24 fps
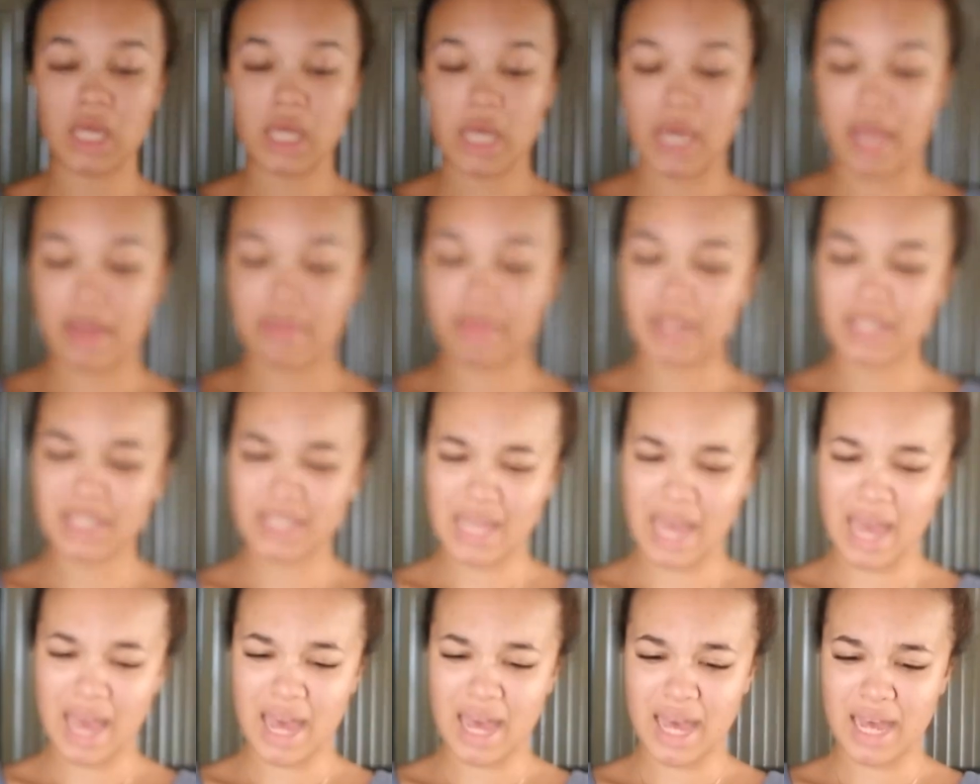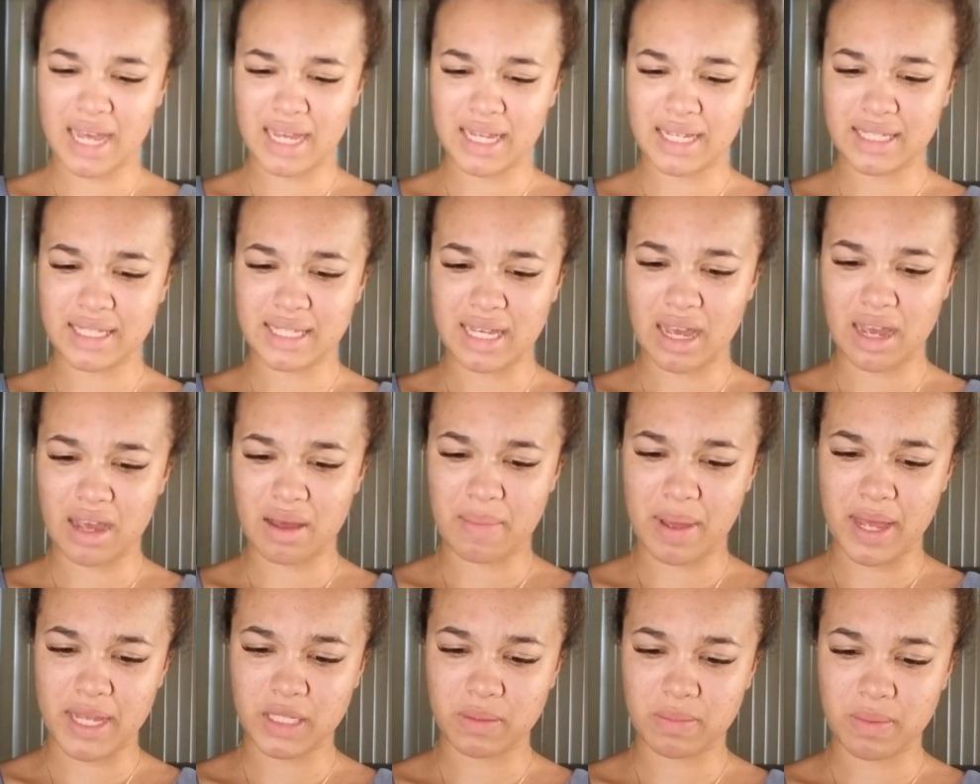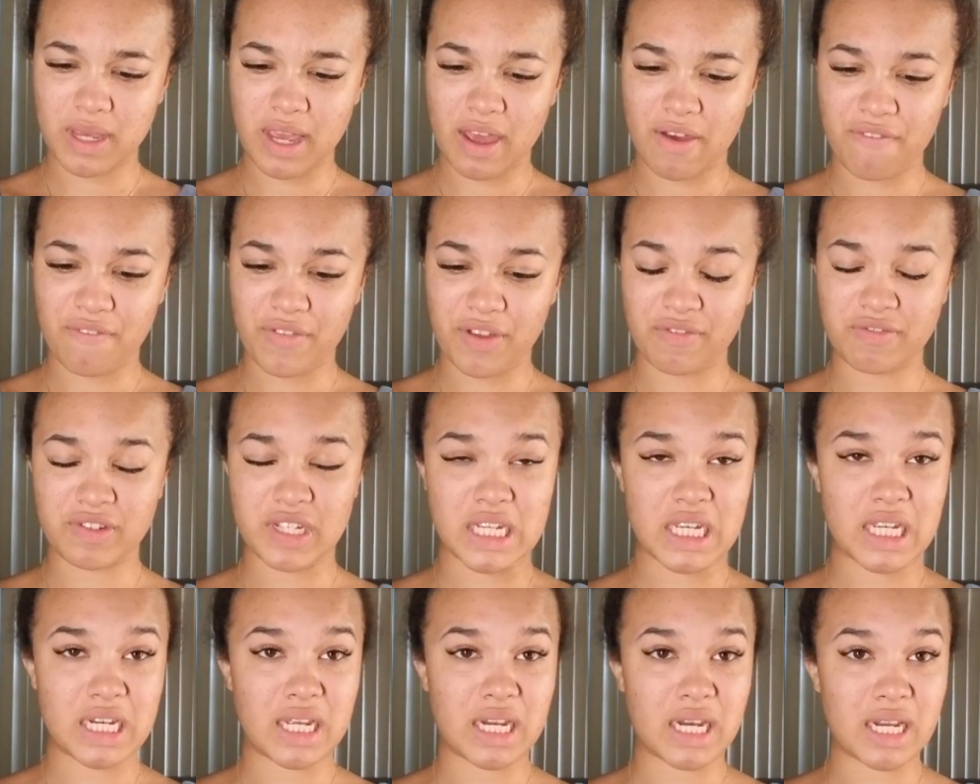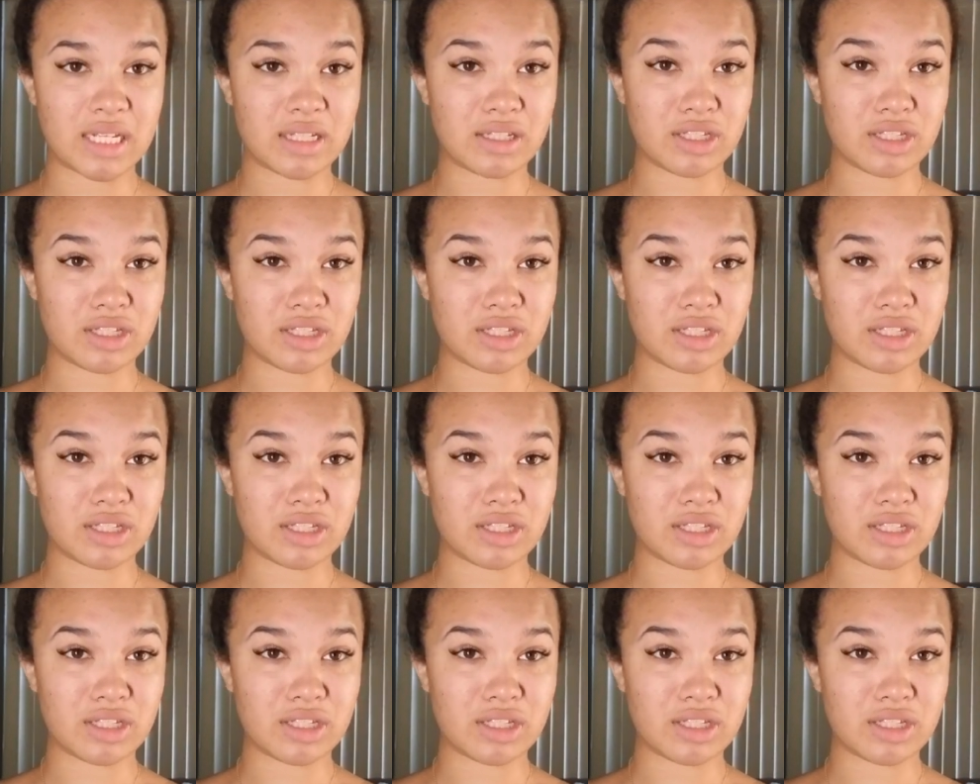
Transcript: And this has SPF 15 in it,